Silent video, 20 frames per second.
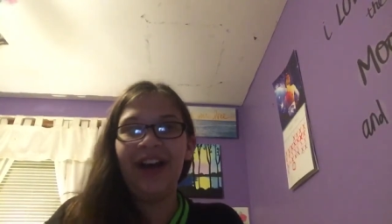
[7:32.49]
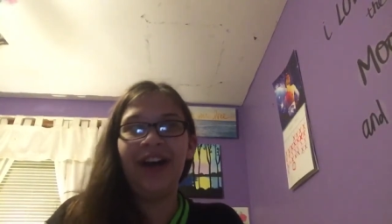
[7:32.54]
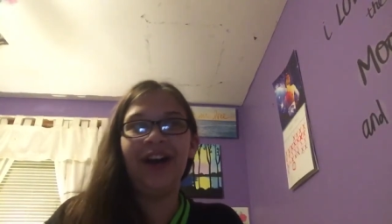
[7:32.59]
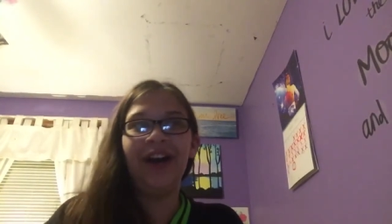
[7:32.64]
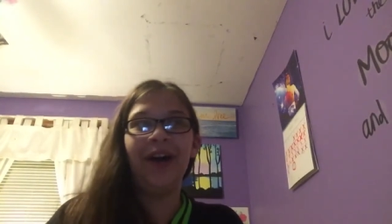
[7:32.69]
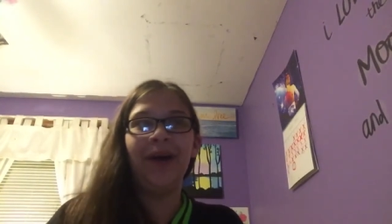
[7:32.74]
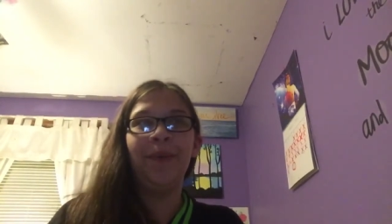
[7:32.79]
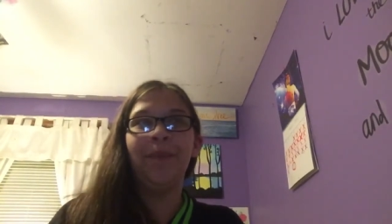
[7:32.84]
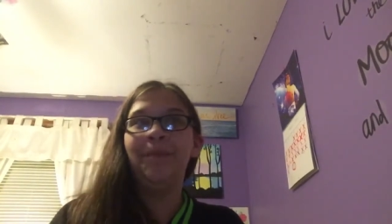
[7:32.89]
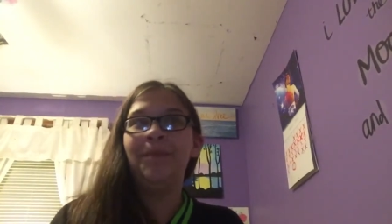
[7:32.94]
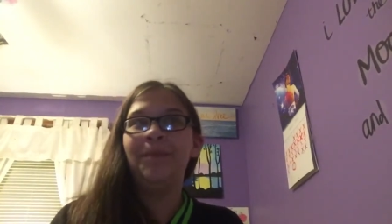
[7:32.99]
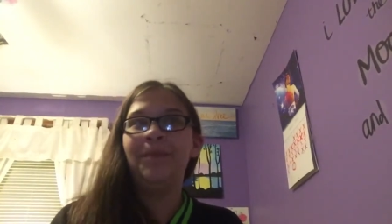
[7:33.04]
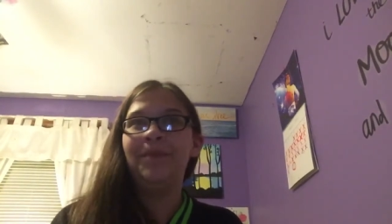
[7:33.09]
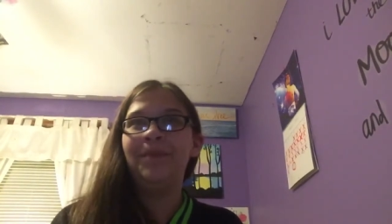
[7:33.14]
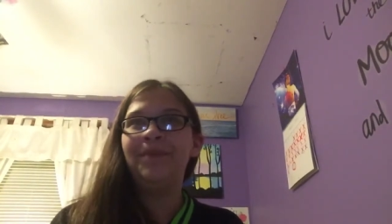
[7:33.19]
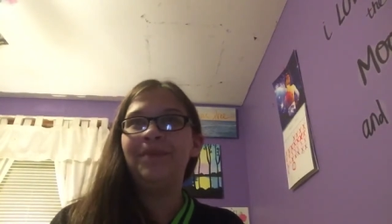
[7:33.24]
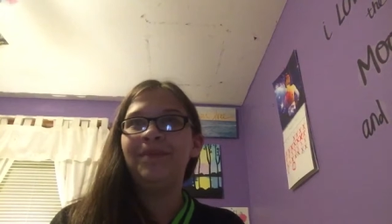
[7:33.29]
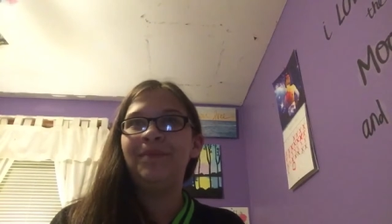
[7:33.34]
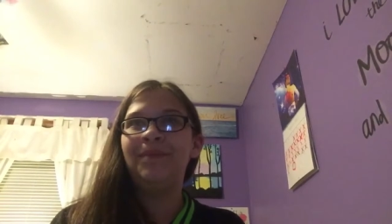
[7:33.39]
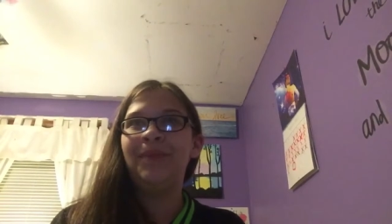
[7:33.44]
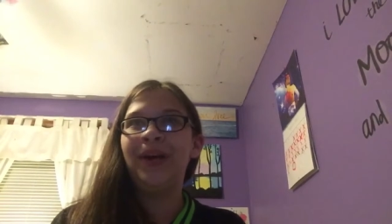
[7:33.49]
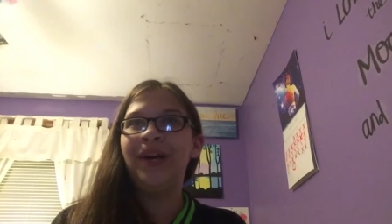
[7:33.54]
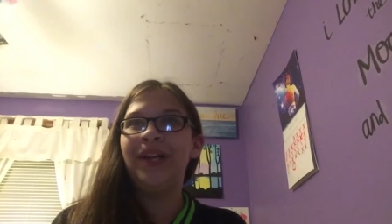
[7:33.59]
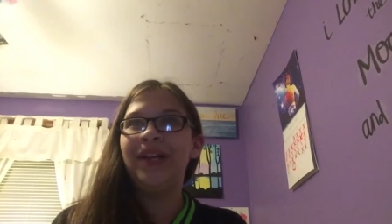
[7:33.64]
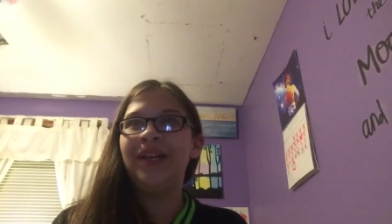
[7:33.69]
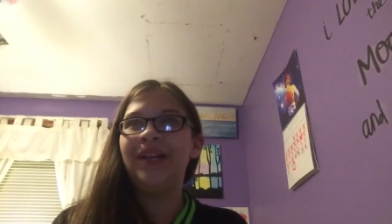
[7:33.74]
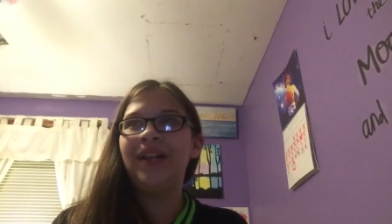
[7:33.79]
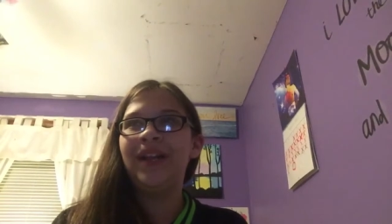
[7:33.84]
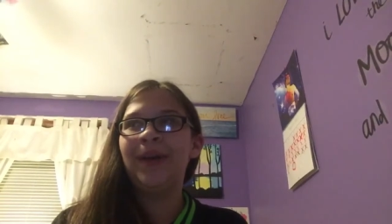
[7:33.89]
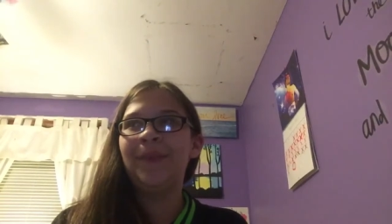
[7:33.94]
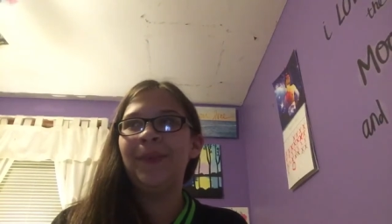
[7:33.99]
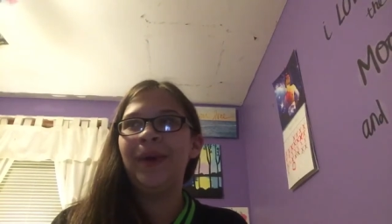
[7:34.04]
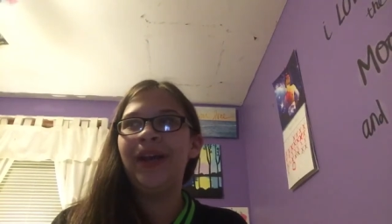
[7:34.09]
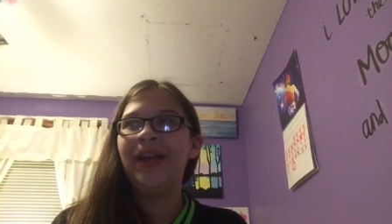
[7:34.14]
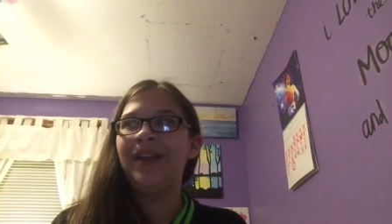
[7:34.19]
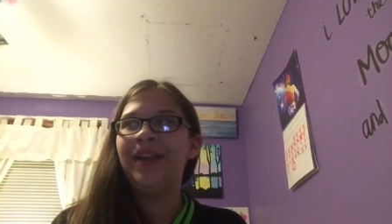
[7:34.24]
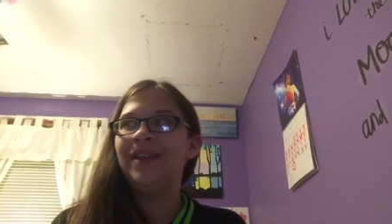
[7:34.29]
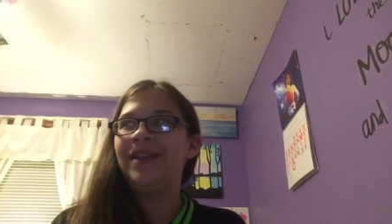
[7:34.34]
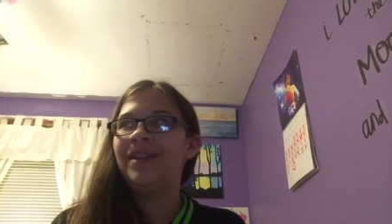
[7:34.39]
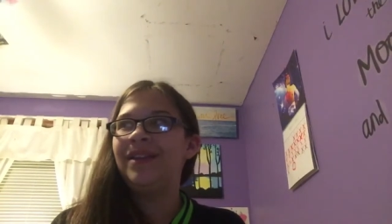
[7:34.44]
But I'm
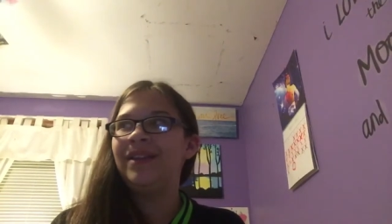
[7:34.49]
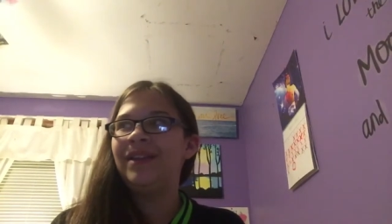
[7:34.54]
like,